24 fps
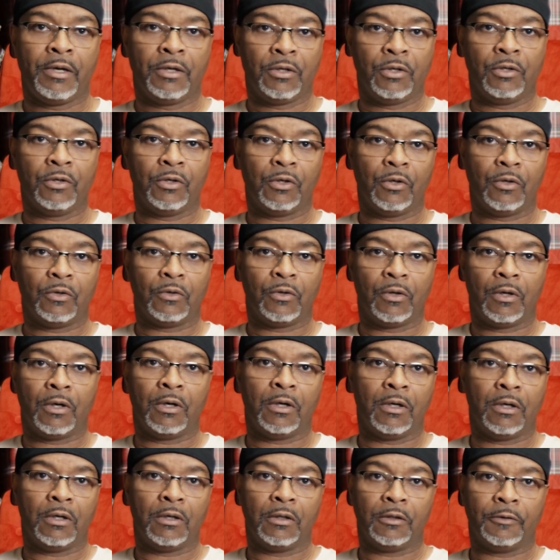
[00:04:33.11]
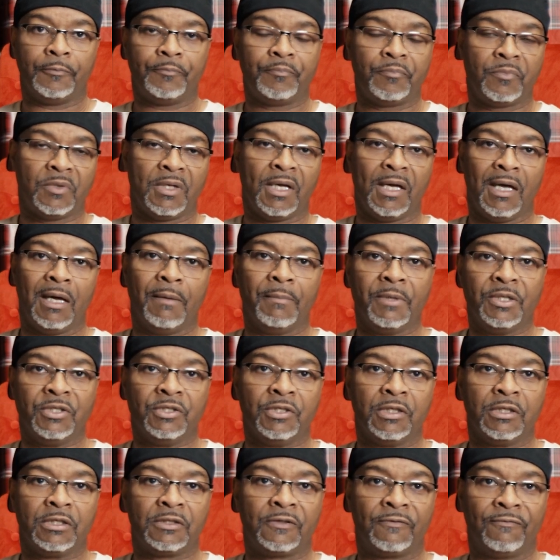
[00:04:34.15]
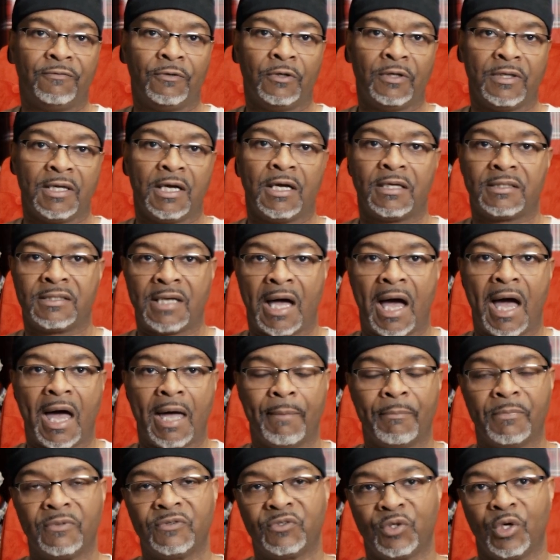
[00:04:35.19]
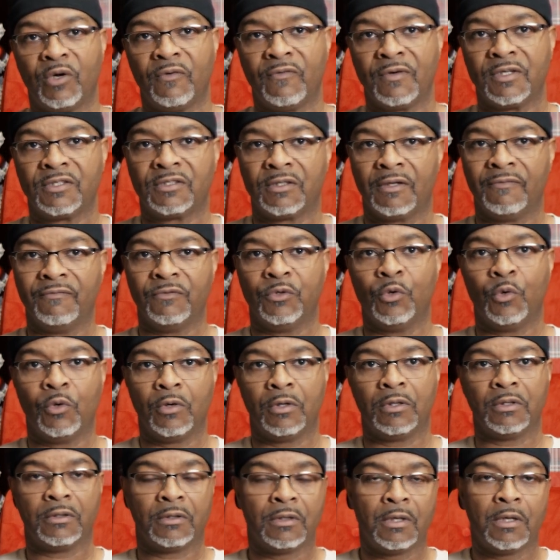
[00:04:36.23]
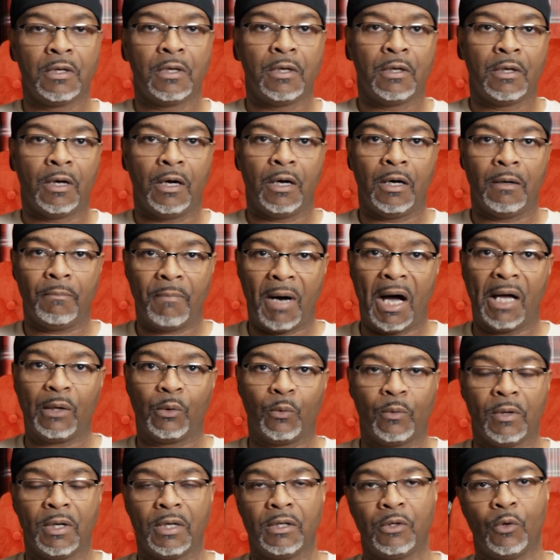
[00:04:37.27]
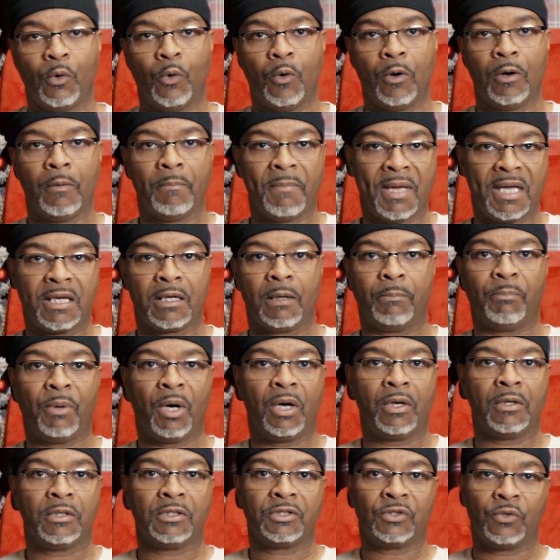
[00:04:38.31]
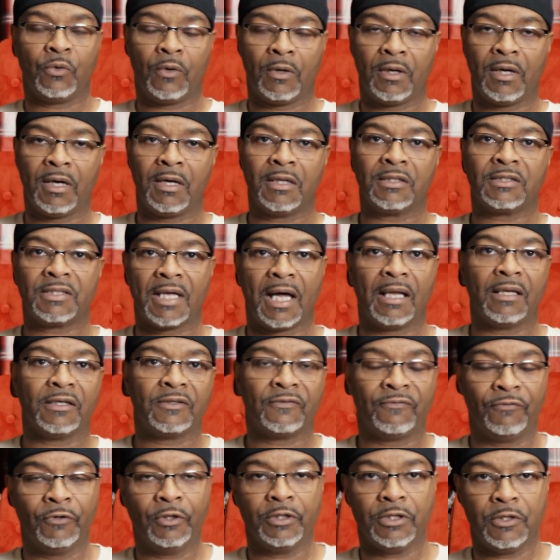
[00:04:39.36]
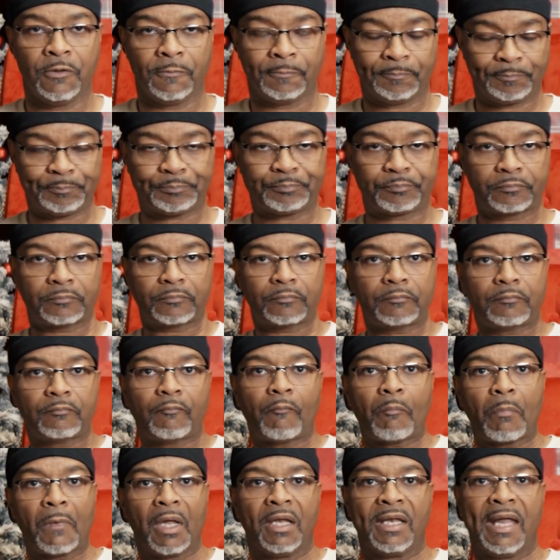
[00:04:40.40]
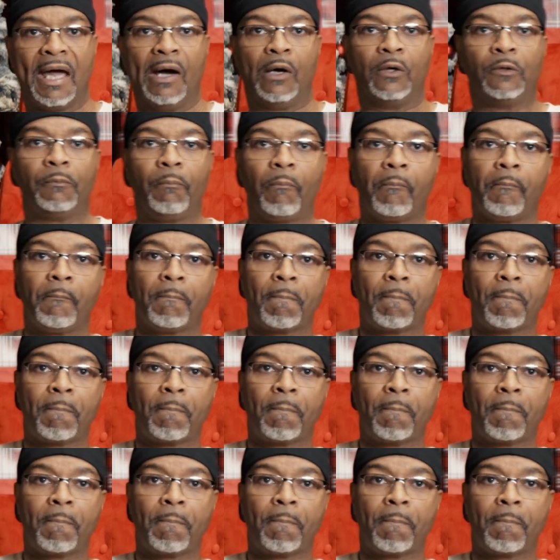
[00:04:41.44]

the images for their time of service of doing modeling or makeup artist or hairstylist for you. Now,